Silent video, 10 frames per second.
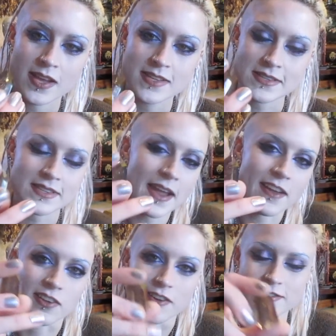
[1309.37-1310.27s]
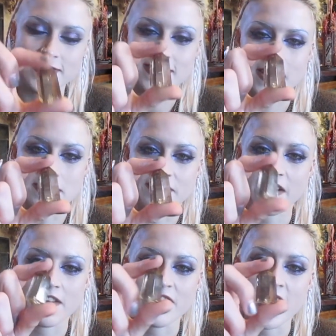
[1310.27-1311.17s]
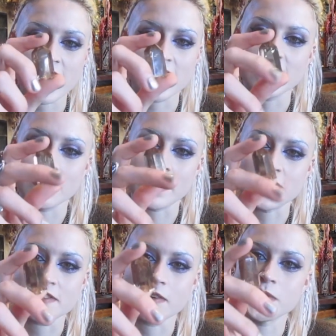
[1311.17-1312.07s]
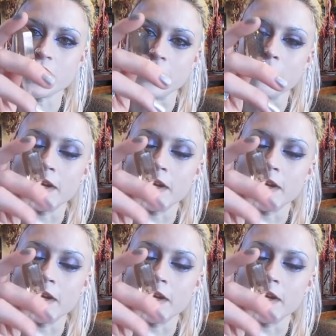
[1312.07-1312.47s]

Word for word: So that's kind of close. I was very vague in my description,